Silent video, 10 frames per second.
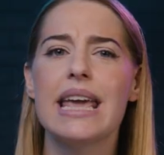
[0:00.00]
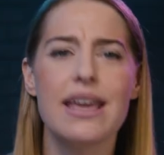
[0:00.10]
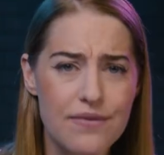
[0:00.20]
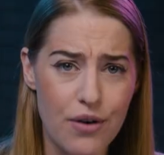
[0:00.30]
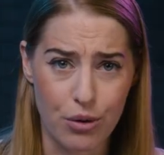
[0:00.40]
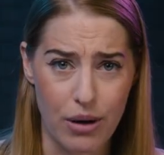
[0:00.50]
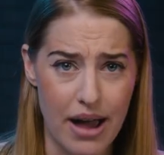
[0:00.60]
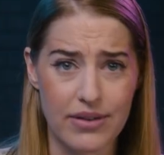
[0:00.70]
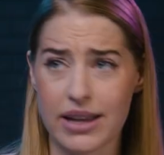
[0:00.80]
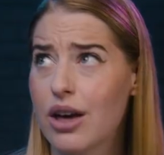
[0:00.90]

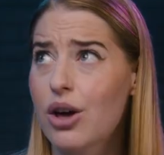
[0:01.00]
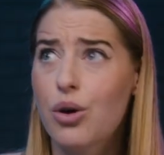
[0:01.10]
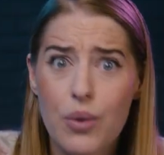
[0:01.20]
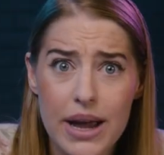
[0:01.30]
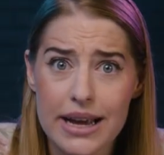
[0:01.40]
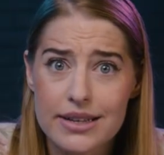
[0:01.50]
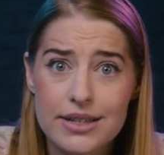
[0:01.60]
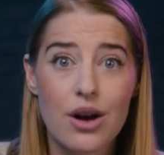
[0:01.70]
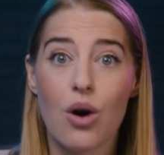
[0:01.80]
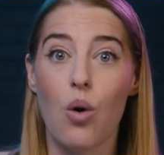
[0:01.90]
infographic,
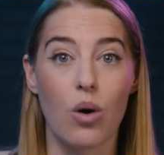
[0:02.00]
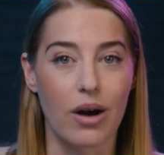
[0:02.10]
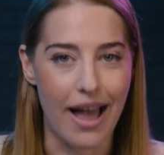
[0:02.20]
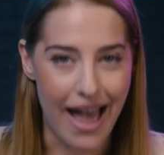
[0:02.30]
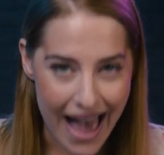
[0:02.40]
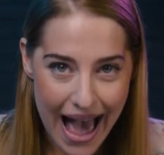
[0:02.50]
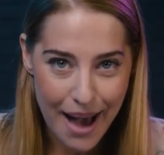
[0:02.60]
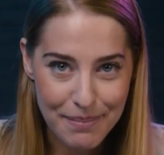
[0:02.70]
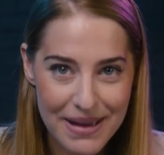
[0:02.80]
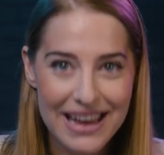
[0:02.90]
quiz, or
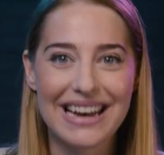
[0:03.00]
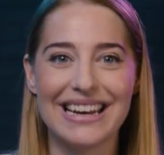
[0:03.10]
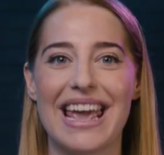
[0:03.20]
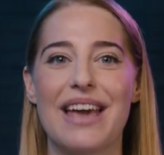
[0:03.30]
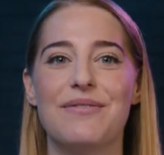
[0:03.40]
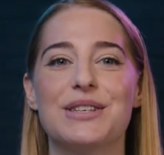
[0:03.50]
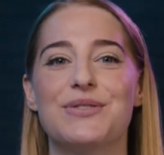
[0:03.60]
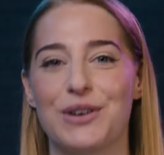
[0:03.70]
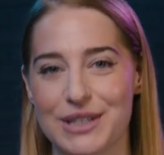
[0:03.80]
app in Canvas, for